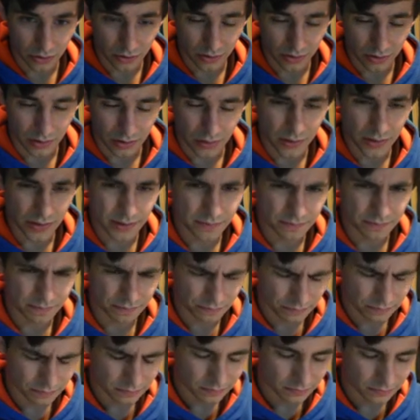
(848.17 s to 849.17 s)
early on,
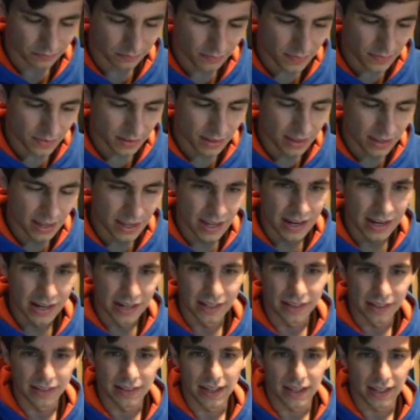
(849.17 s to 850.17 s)

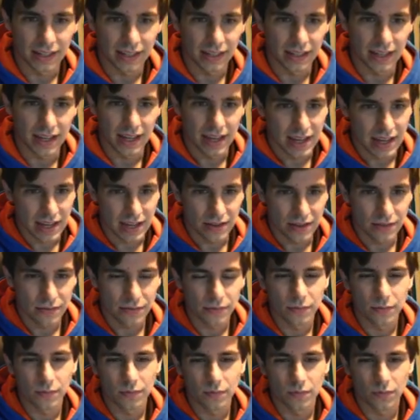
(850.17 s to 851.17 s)
that
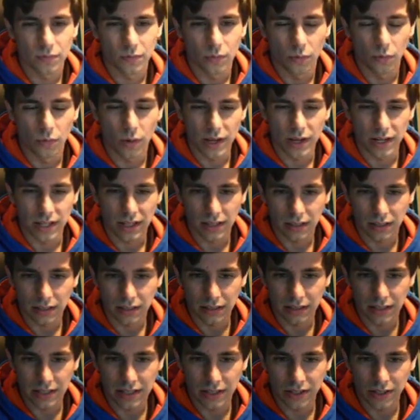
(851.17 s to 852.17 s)
gave white a
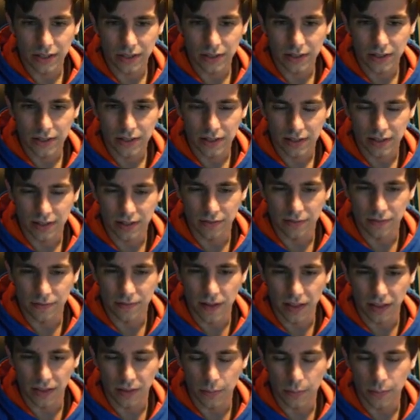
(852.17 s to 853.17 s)
clear
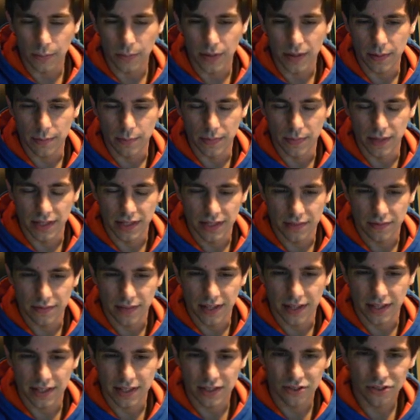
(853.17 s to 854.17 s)
development
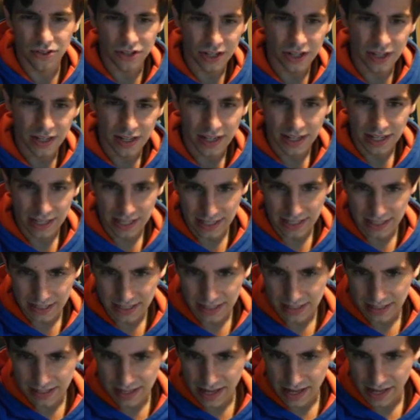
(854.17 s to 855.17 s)
advantage, and
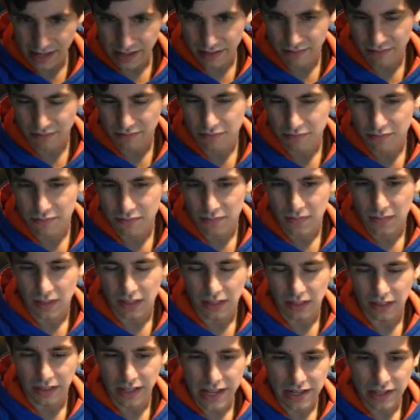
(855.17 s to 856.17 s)
then that
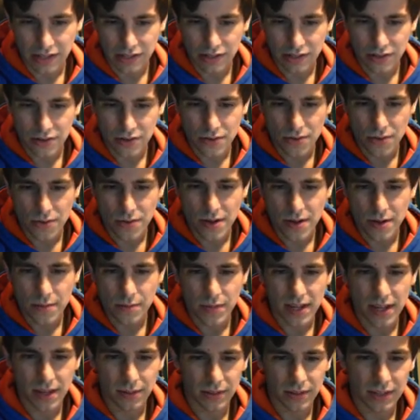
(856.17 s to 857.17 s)
led to him
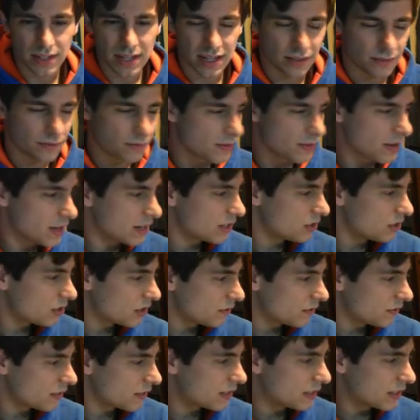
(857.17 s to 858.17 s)
being able to take advantage
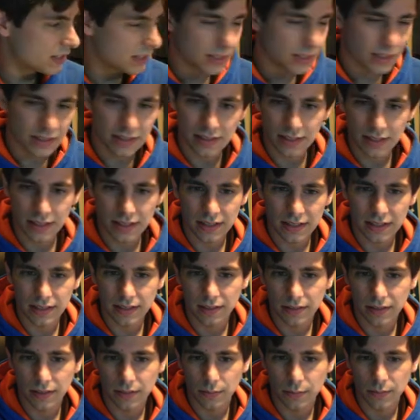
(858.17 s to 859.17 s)
of it and
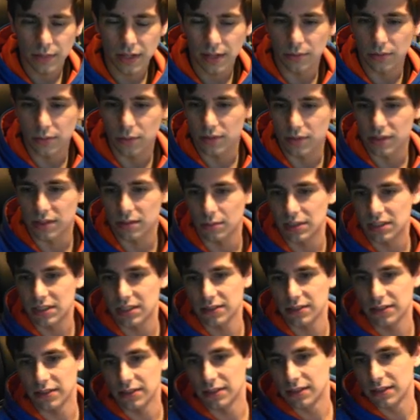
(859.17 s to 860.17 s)
being able to win some
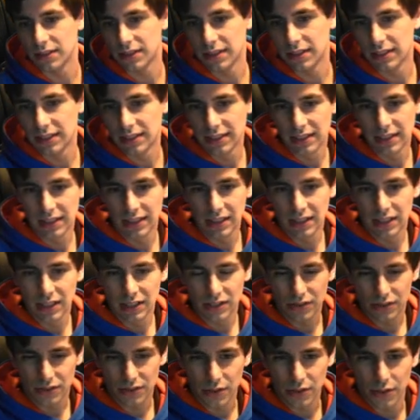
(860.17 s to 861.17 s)
material.
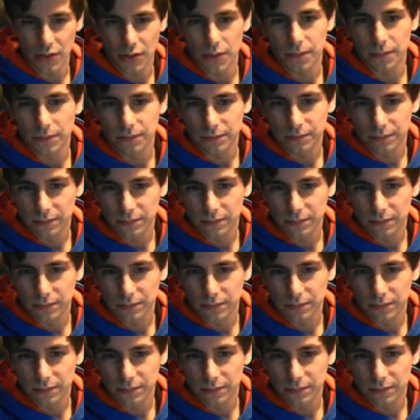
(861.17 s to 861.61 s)
So,